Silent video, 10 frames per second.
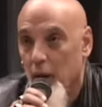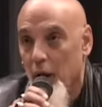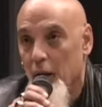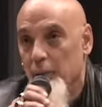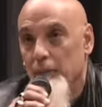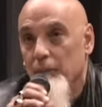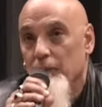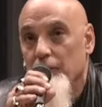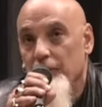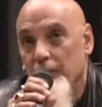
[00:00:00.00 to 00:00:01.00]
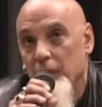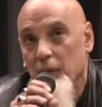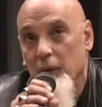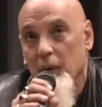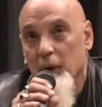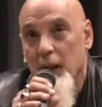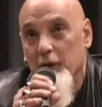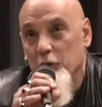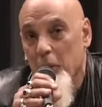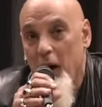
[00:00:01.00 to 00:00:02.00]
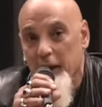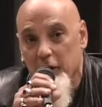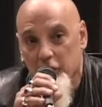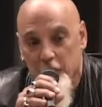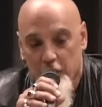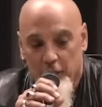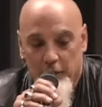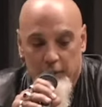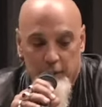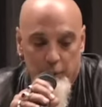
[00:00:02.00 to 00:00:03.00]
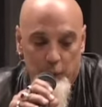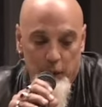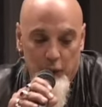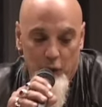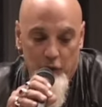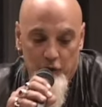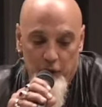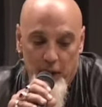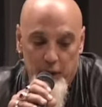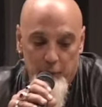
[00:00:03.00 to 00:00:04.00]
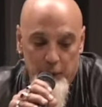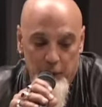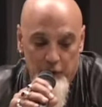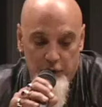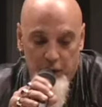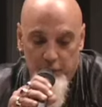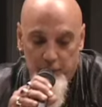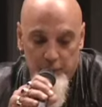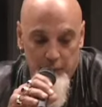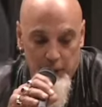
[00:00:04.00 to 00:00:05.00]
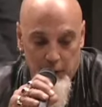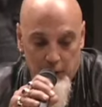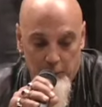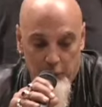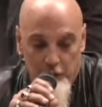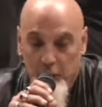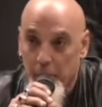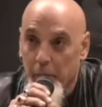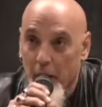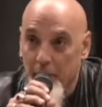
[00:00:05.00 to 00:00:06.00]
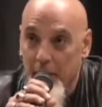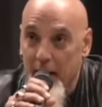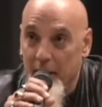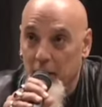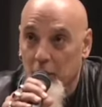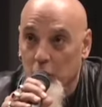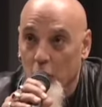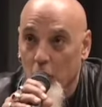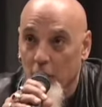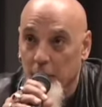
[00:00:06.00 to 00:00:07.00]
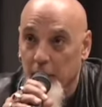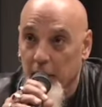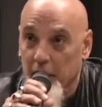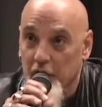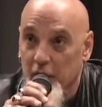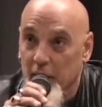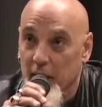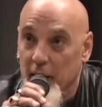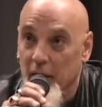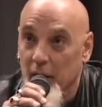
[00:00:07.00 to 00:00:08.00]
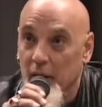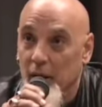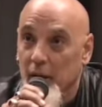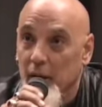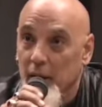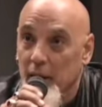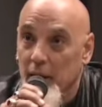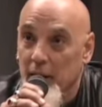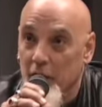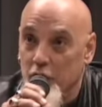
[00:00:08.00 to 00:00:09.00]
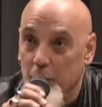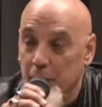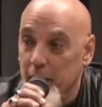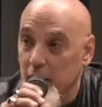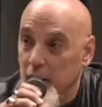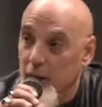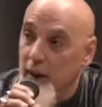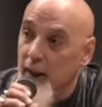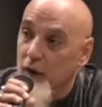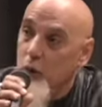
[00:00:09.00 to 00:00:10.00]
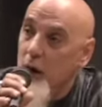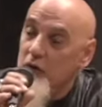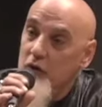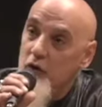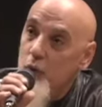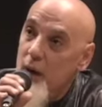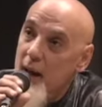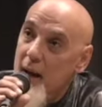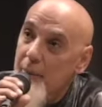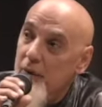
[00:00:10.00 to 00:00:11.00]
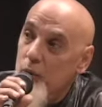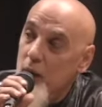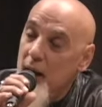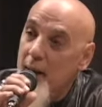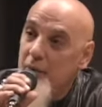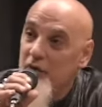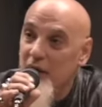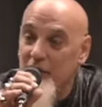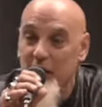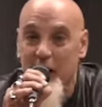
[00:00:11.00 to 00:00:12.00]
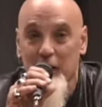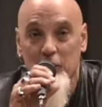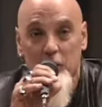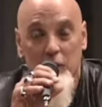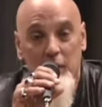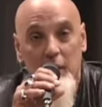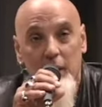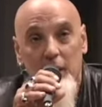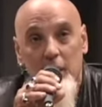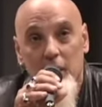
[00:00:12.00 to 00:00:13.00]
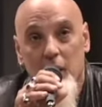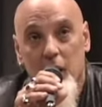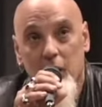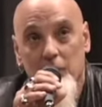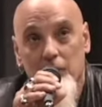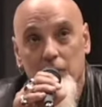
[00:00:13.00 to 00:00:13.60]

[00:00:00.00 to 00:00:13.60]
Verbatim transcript: Um, that's my concern. We get all excited because they put some barbaric law in place, and then uh, it gets repealed, and then the question is what happened. What happens after that? Um,